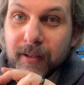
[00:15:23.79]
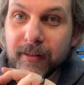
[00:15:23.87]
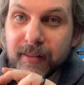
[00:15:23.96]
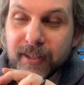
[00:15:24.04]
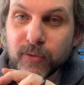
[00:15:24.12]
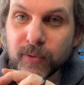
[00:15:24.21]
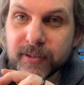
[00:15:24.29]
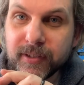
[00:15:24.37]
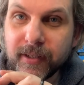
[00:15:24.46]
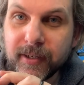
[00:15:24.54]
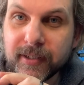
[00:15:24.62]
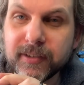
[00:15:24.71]
These were
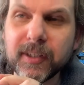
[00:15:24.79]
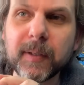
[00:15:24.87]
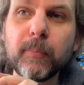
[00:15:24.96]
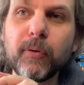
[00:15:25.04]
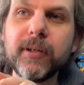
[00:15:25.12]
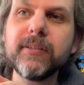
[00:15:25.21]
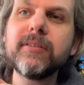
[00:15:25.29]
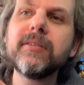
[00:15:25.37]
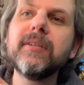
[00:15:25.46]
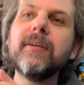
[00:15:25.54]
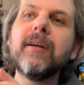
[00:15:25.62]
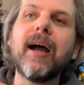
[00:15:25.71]
songs like Prince.
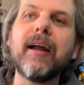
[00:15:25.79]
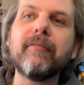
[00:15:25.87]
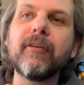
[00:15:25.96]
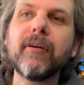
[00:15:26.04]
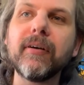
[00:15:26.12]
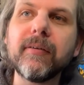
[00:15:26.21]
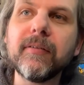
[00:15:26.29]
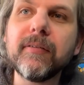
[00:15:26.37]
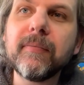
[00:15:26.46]
I've heard